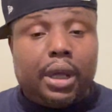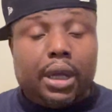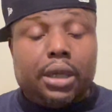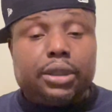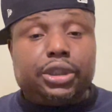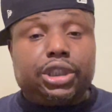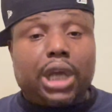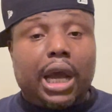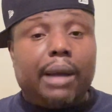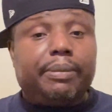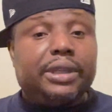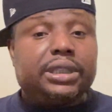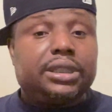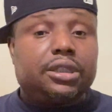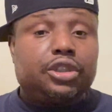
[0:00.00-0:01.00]

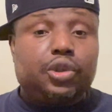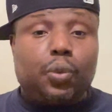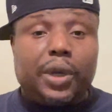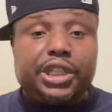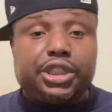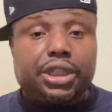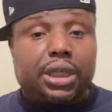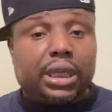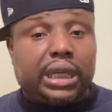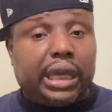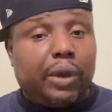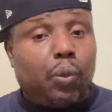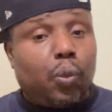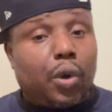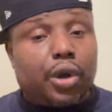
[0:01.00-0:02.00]
jobless situation could
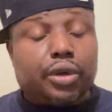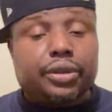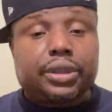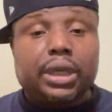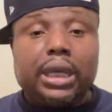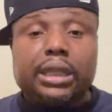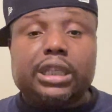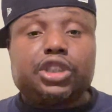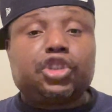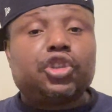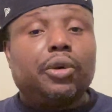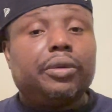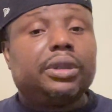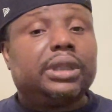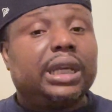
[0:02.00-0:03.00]
get worse. There's
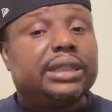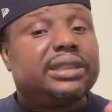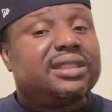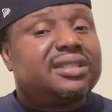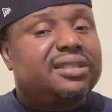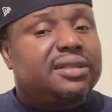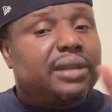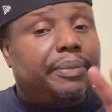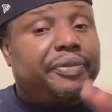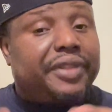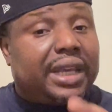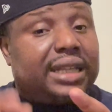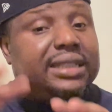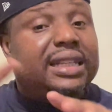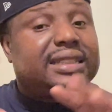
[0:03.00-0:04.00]
some
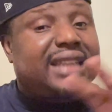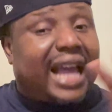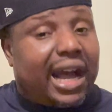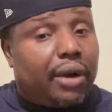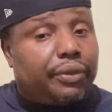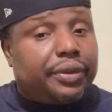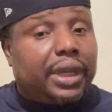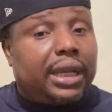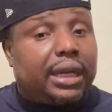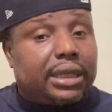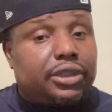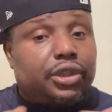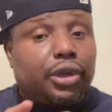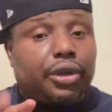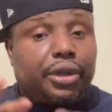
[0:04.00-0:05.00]
things that's out there
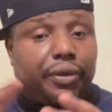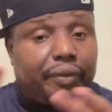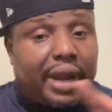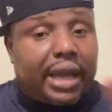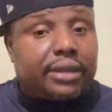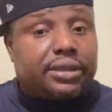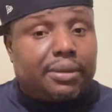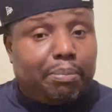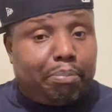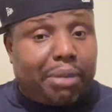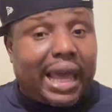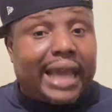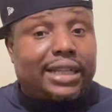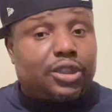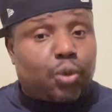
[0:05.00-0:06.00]
that's lurking around, some
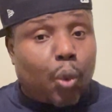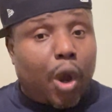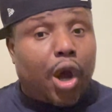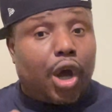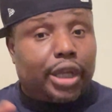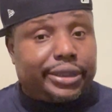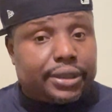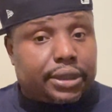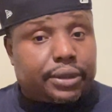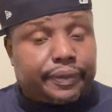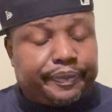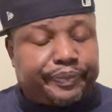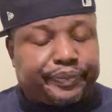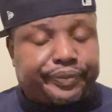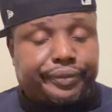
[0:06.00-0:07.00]
black swans
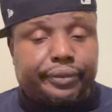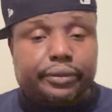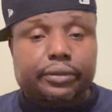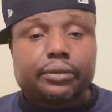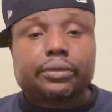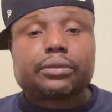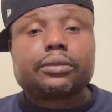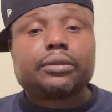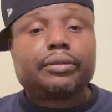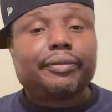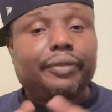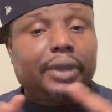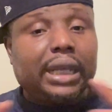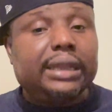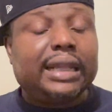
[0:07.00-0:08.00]

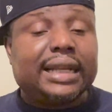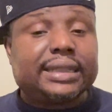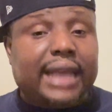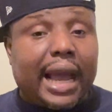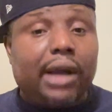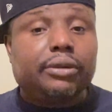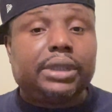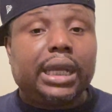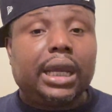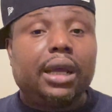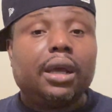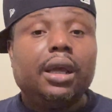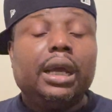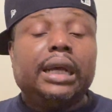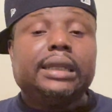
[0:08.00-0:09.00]
that's out there
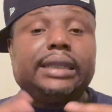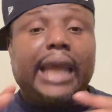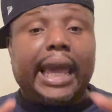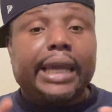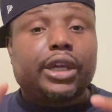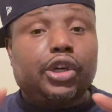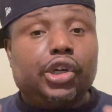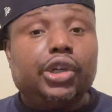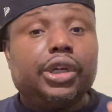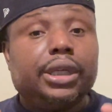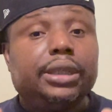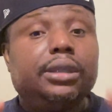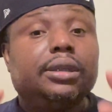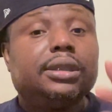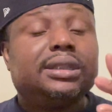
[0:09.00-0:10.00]
that
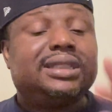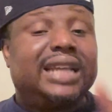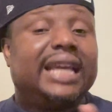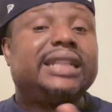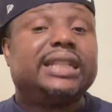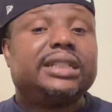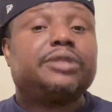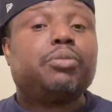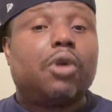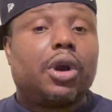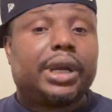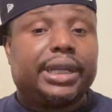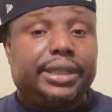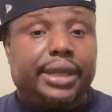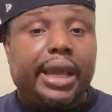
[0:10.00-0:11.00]
could take this
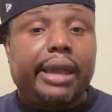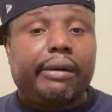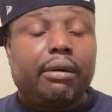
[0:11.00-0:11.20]
market down.